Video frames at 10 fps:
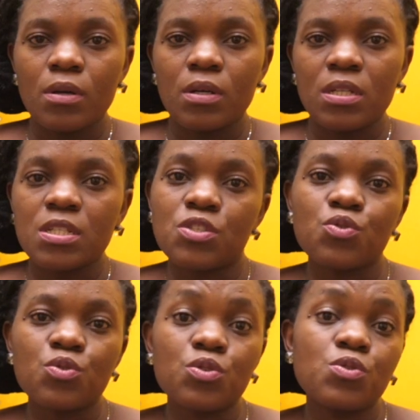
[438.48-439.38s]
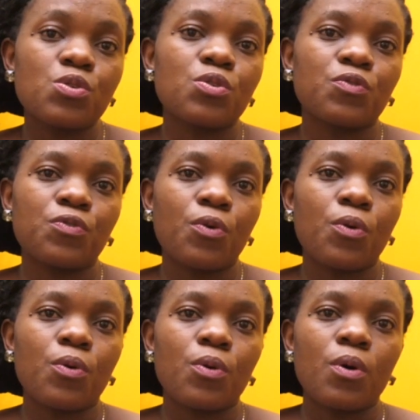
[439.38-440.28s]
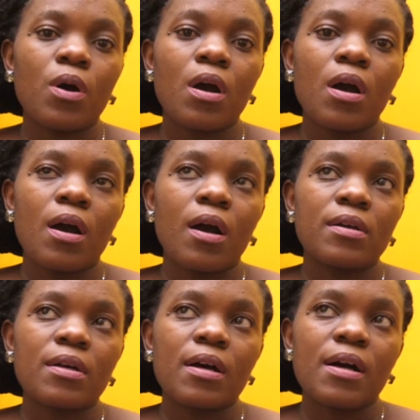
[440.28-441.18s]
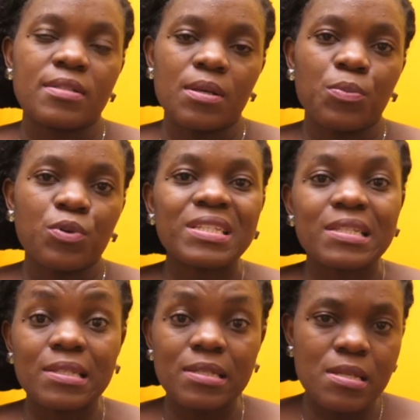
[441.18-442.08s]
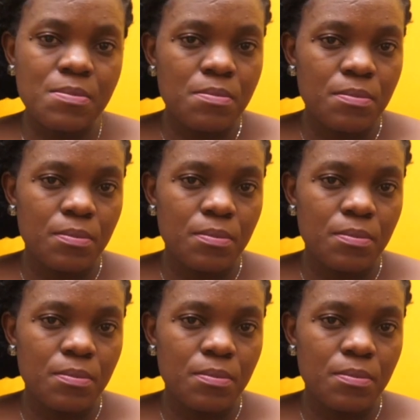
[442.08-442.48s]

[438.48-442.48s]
It is good to look for a support system